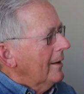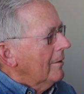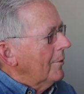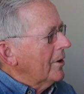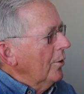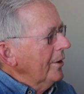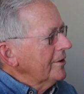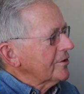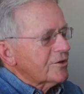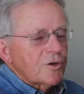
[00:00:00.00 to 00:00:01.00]
We'd go in
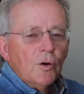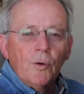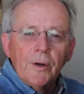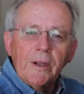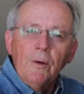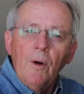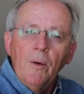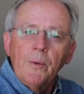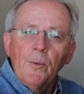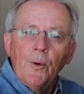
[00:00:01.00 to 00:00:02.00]
the store and get
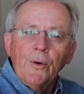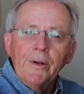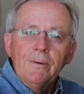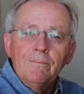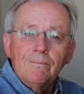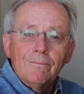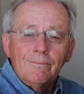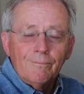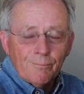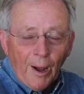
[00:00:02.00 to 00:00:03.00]
what we wanted,
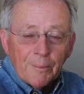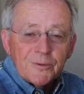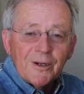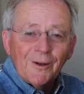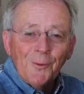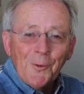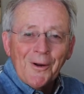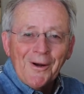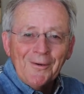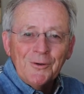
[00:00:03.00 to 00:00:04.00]
Popsicle,
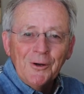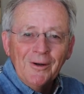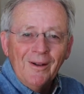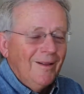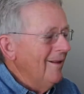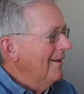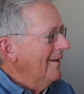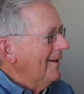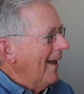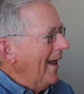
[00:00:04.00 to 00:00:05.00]
whatever,
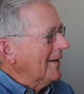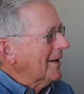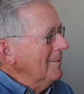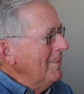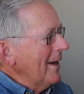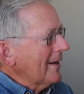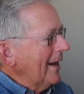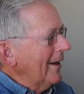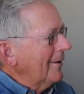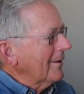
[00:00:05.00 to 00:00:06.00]
and come back
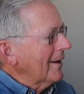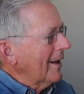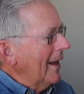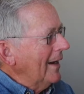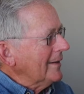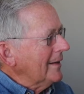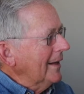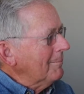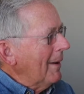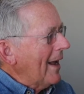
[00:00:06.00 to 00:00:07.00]
out and
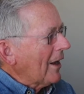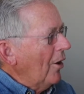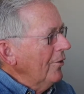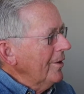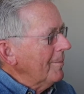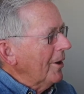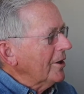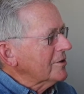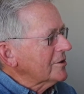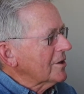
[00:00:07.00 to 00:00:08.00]
get back on the
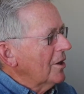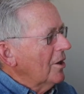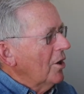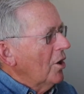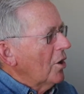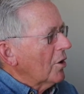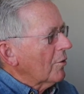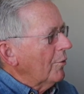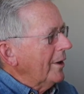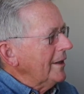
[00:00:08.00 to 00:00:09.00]
bus
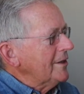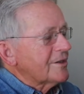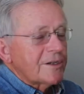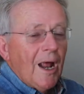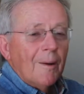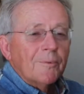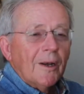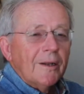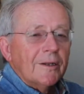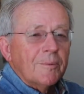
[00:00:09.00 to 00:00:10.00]
when he stopped to
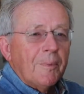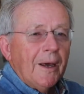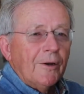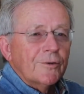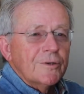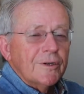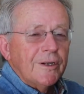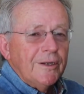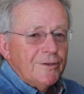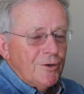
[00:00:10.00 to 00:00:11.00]
let the Patterson
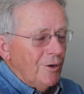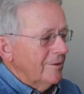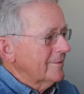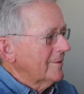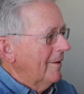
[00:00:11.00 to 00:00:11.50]
kids off.